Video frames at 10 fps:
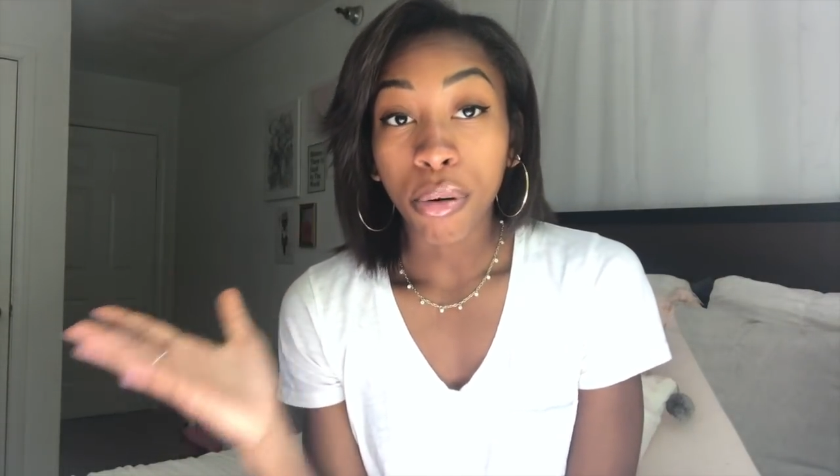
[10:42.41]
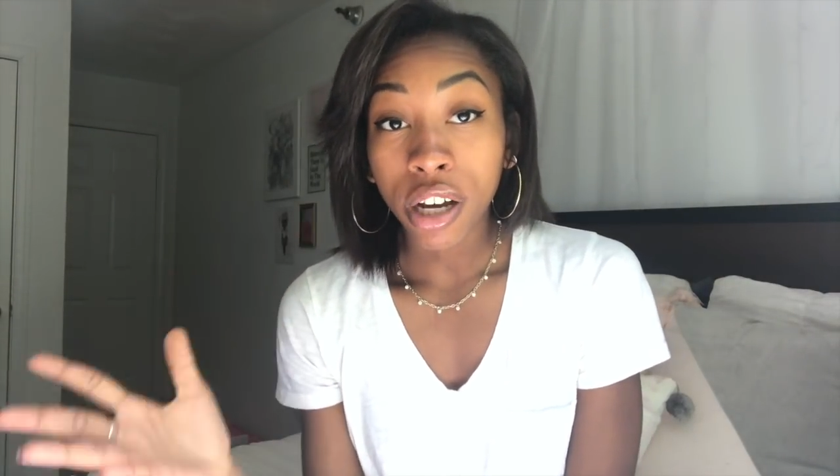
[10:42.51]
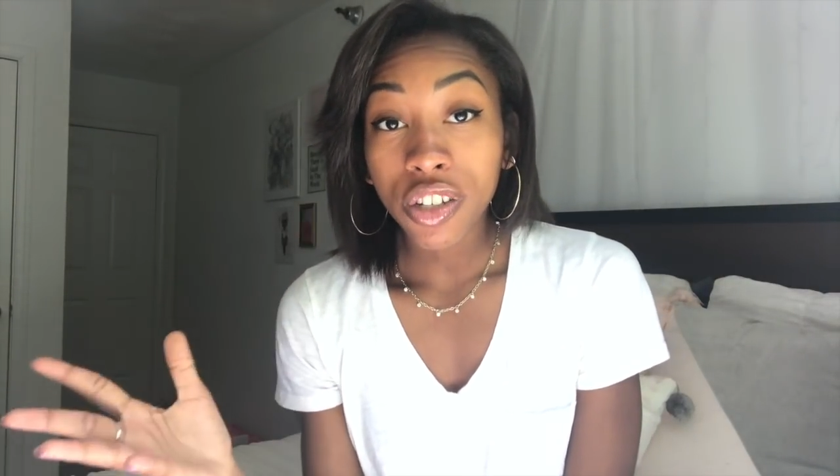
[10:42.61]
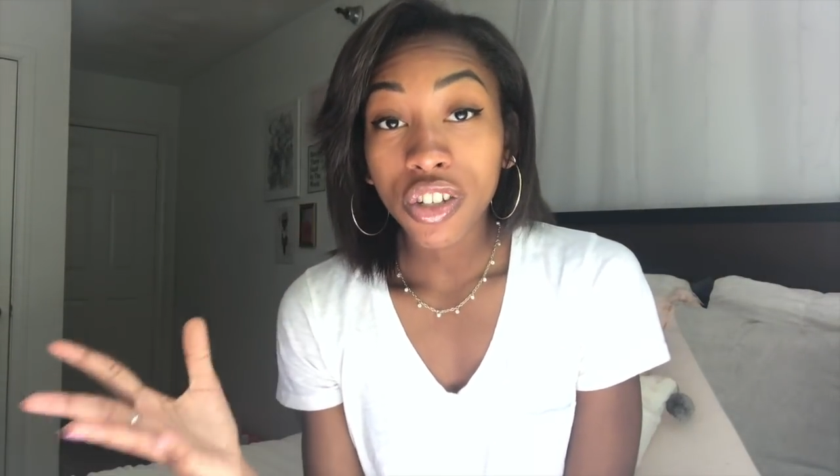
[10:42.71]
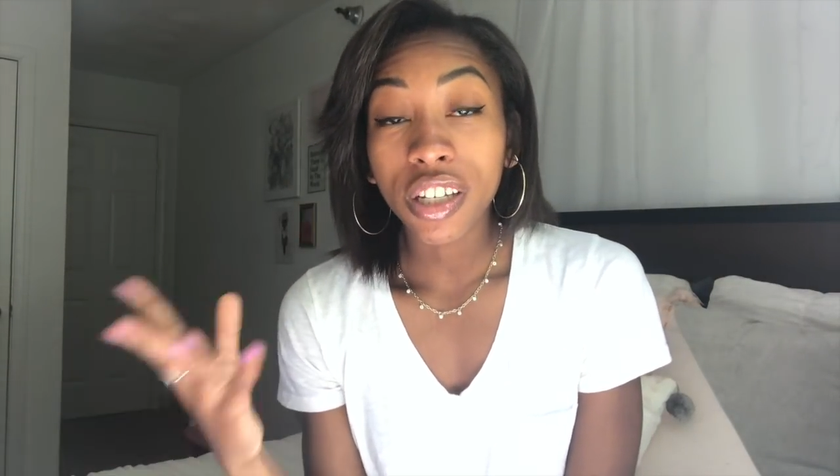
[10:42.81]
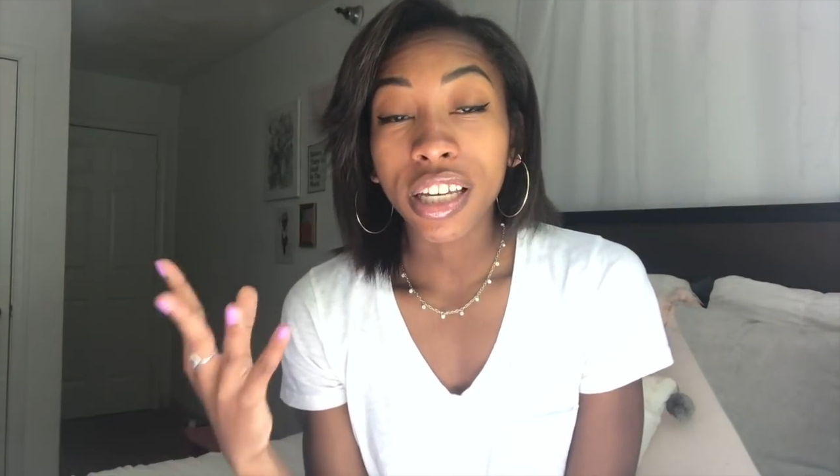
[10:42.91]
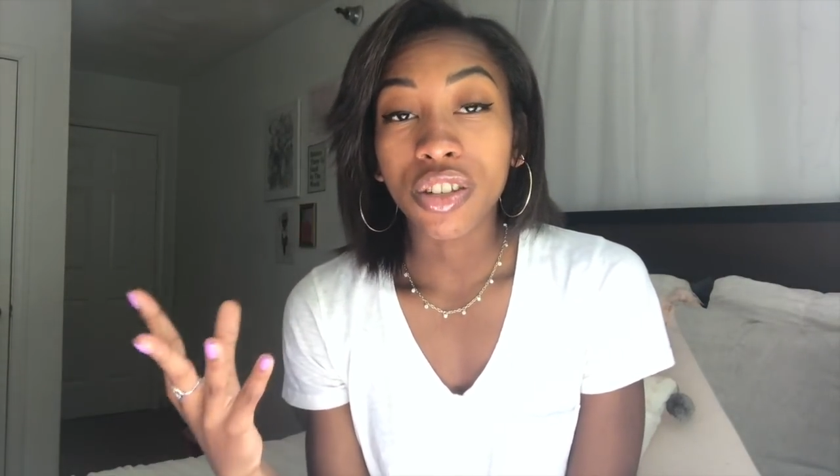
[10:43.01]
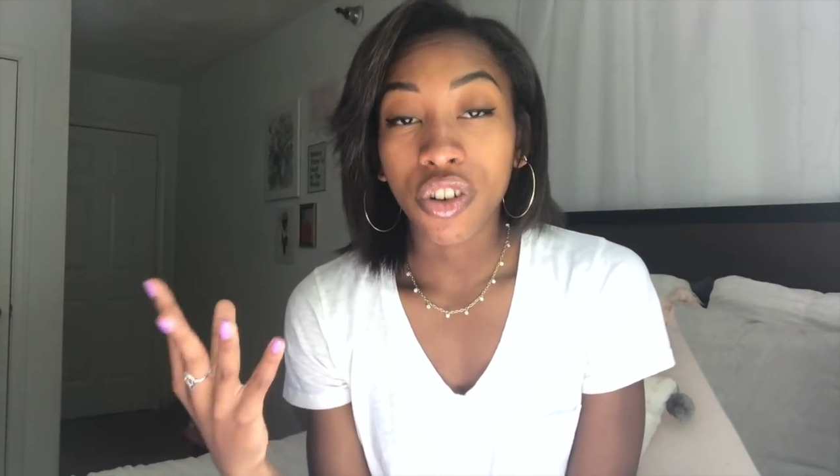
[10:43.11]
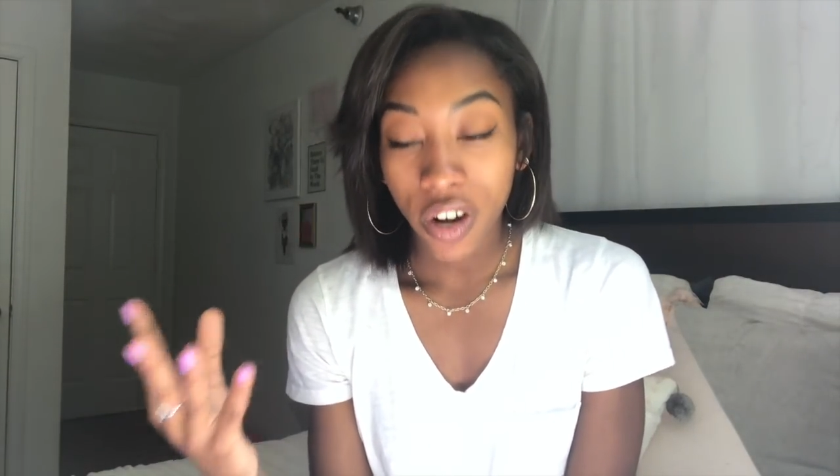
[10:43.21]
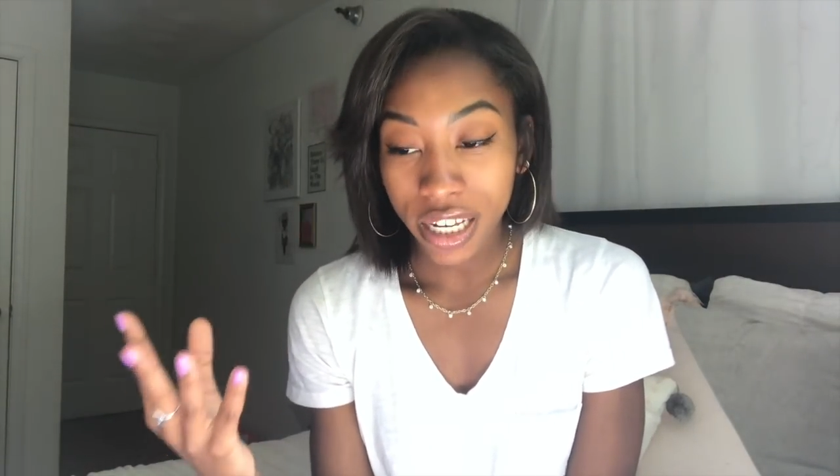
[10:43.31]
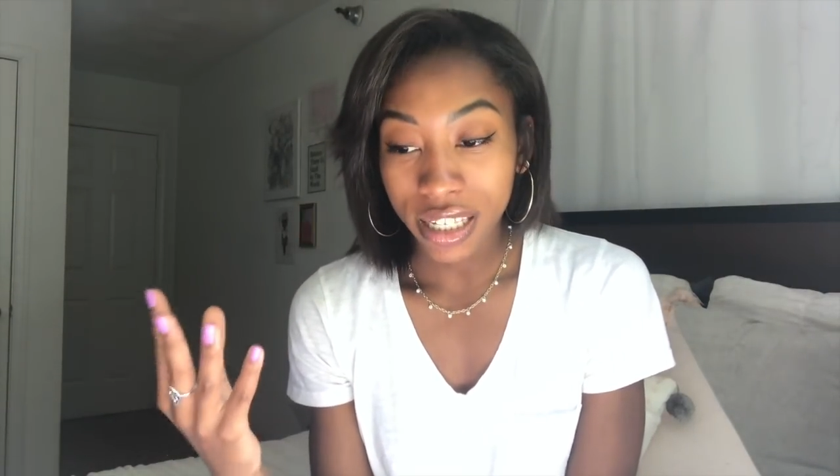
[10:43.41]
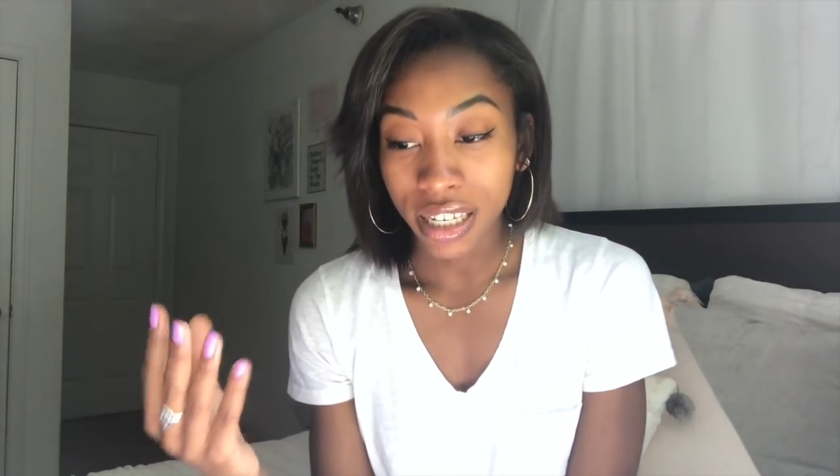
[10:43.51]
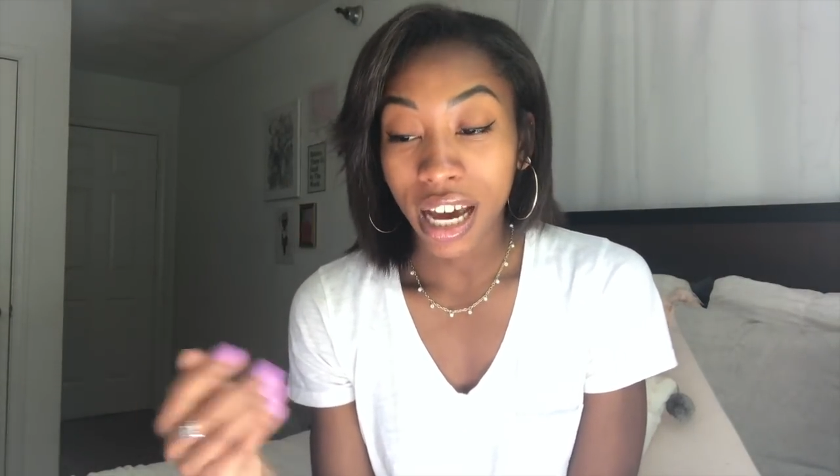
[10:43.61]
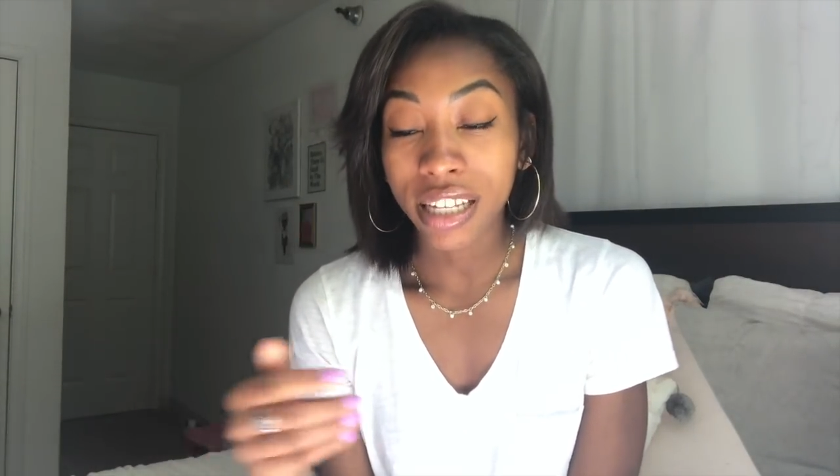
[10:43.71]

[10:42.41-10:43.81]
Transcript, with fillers: brunch gets crazy.